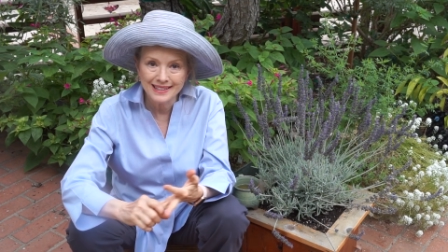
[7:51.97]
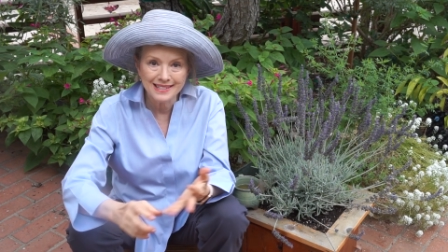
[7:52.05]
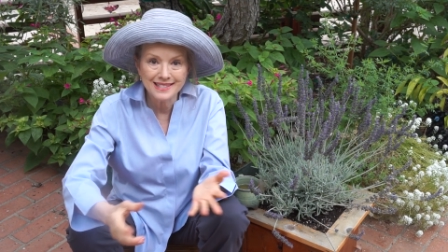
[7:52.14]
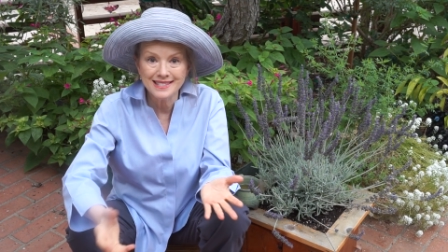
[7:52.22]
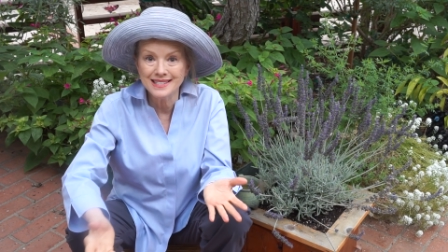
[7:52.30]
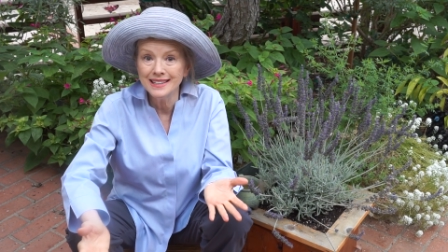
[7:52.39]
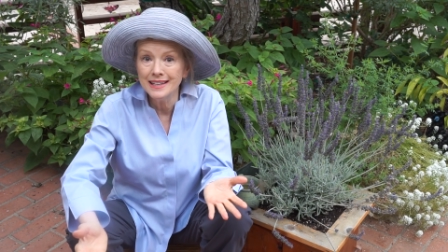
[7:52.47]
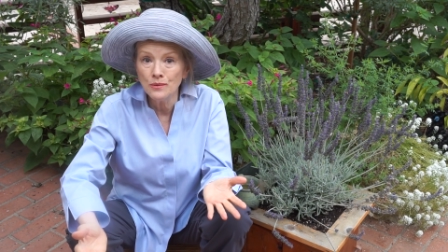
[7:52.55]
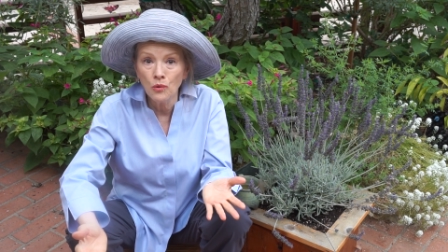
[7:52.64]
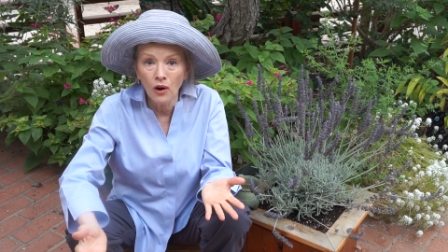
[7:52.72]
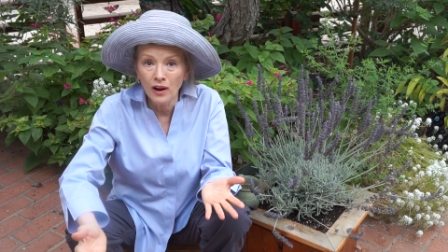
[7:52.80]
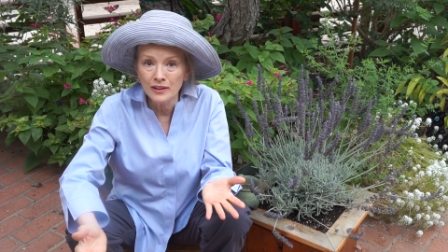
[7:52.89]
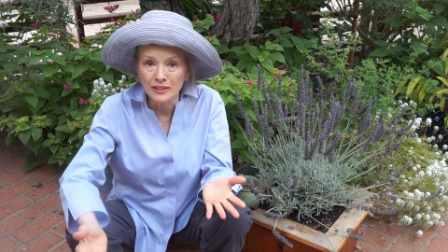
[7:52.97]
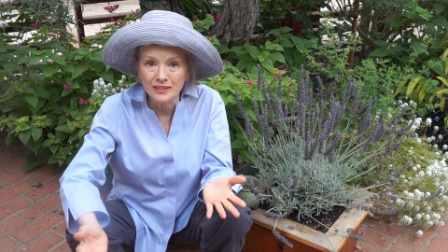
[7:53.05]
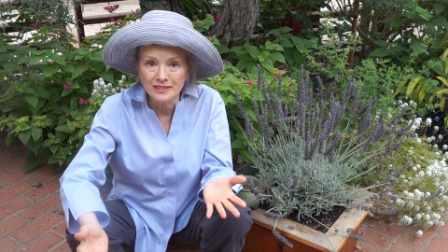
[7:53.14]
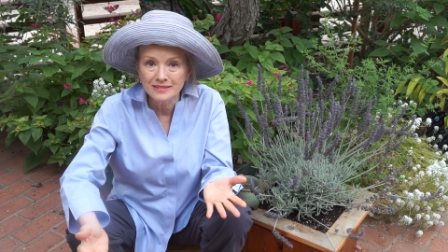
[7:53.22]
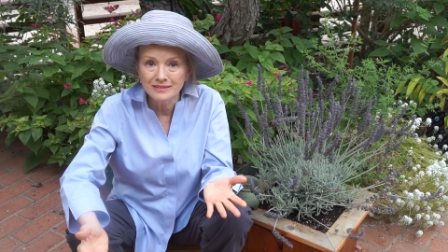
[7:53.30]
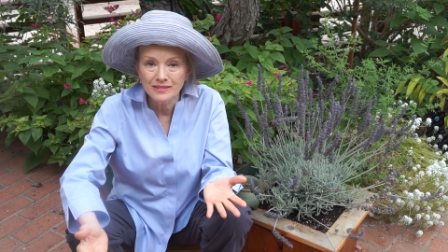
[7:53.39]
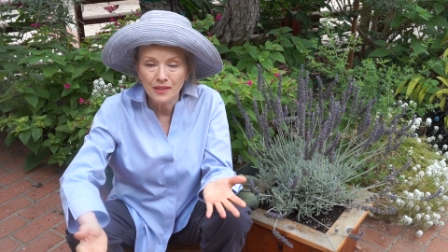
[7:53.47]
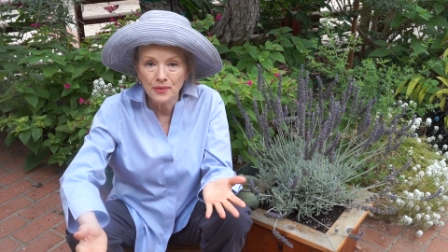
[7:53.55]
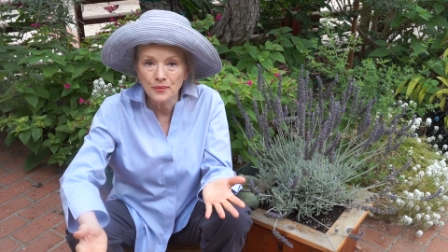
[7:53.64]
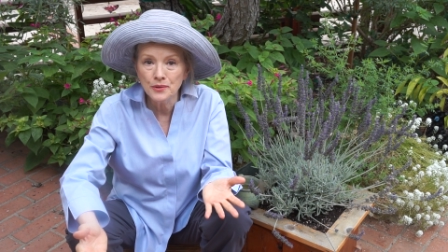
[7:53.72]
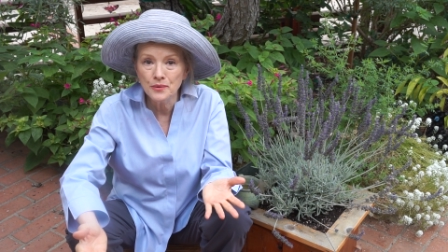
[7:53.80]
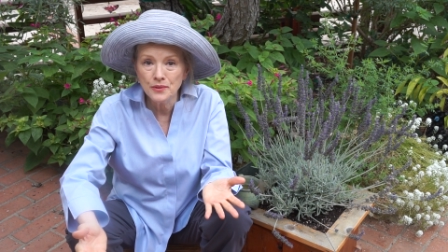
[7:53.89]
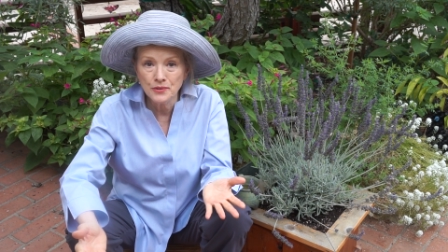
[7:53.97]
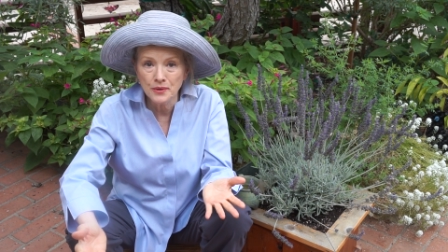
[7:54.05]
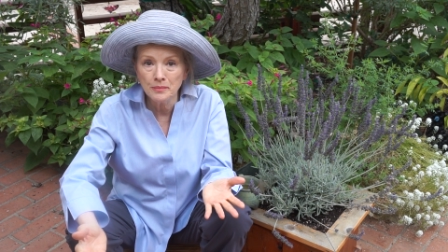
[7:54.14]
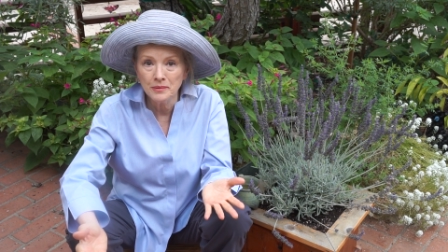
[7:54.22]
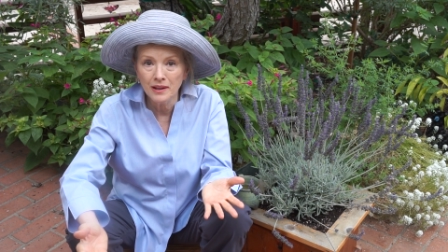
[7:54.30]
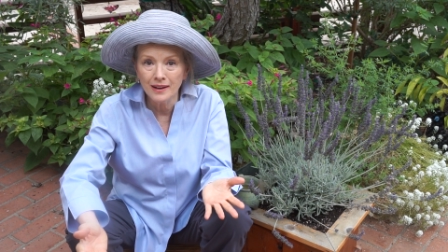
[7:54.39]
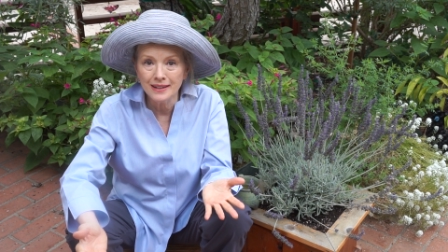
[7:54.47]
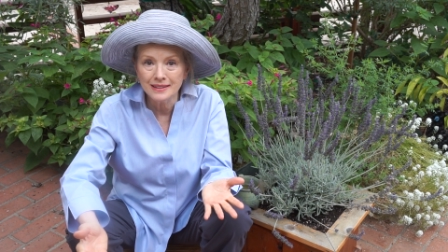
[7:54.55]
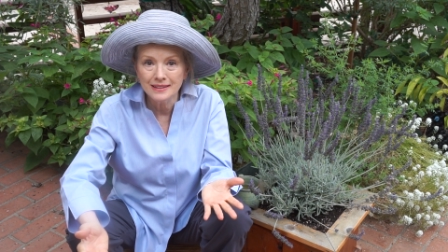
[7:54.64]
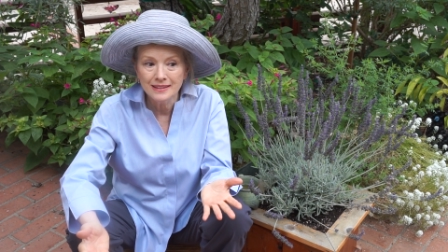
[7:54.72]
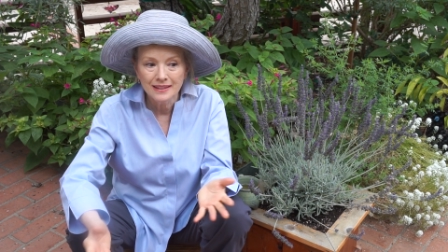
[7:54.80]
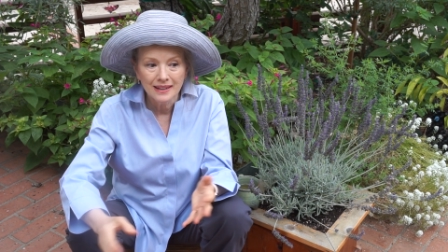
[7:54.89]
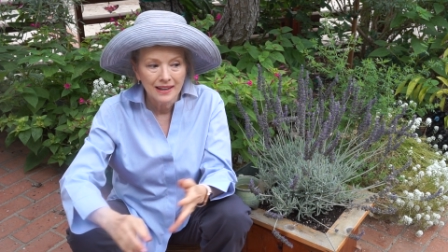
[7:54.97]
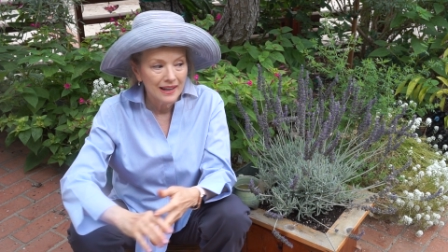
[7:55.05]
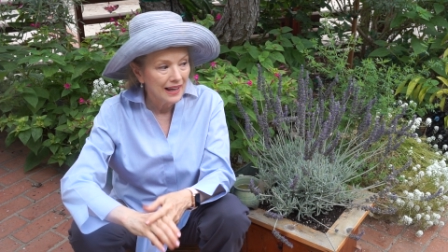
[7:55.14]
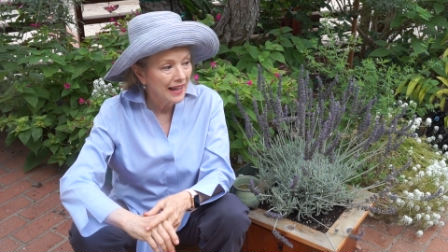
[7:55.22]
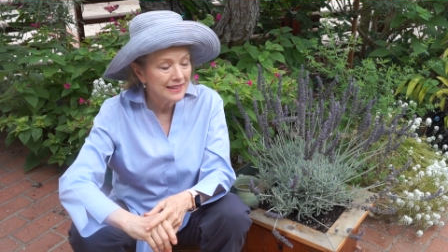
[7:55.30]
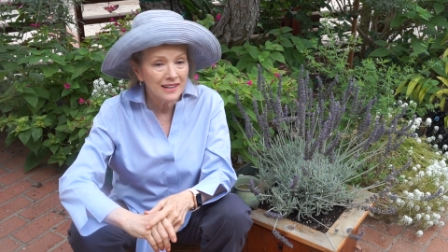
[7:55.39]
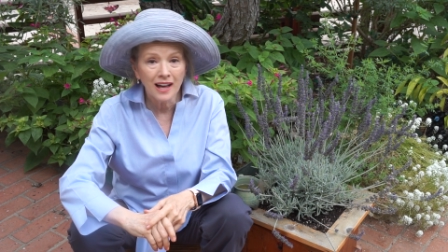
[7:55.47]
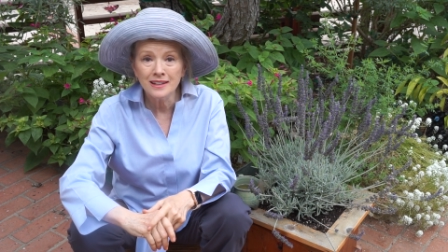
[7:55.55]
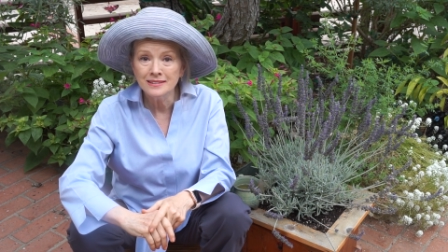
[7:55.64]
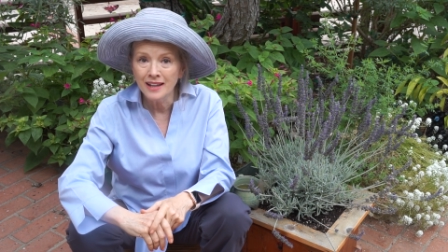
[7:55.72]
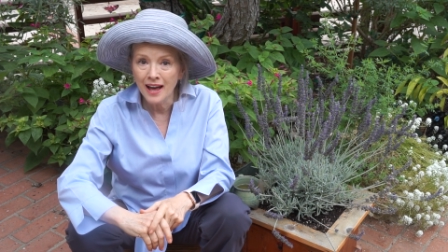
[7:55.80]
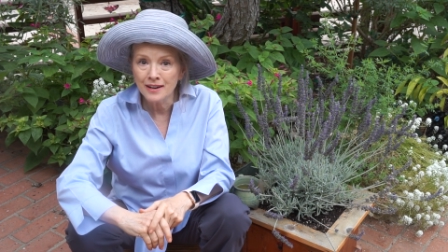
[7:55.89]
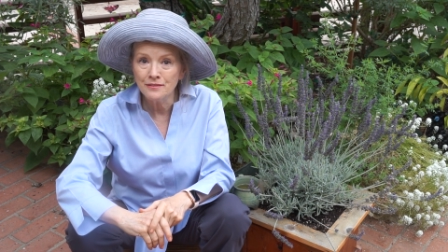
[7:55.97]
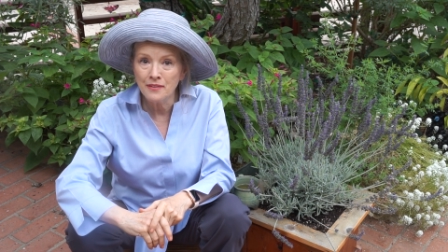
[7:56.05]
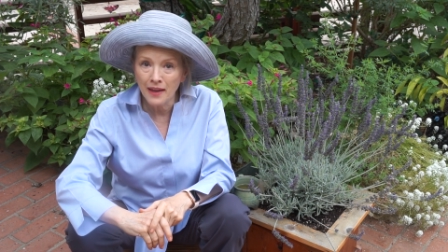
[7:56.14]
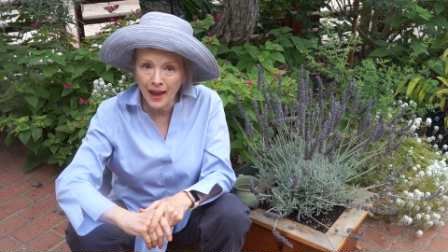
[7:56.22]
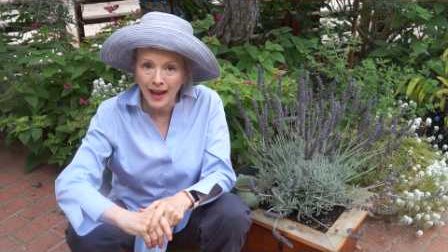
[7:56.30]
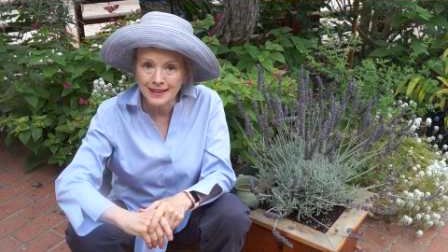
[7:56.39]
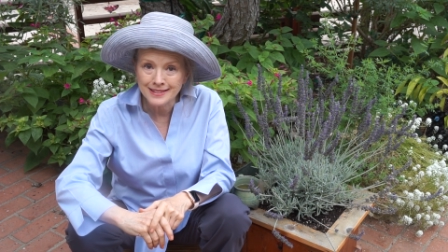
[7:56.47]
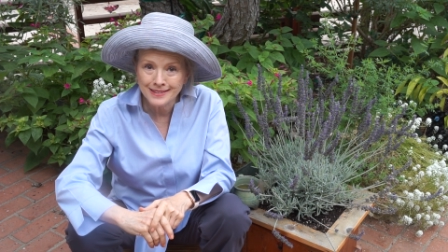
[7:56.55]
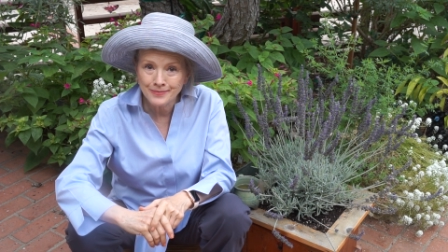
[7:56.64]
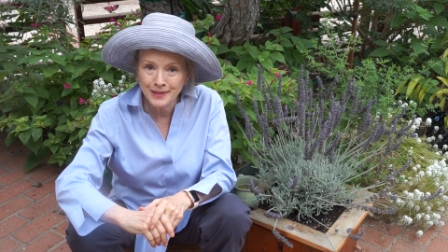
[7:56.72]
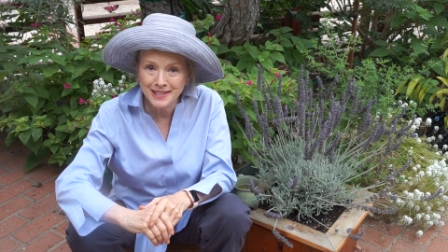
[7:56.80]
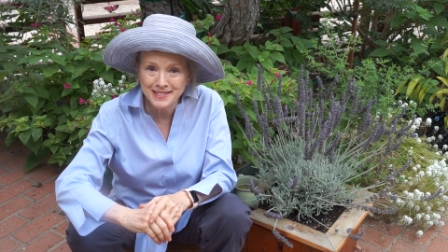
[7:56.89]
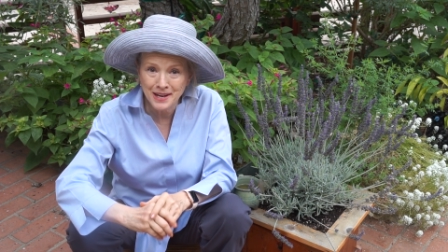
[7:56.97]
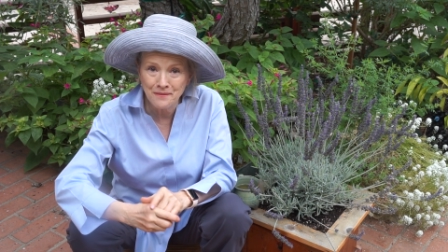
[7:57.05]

is city water through the drip line. And not a lot of that because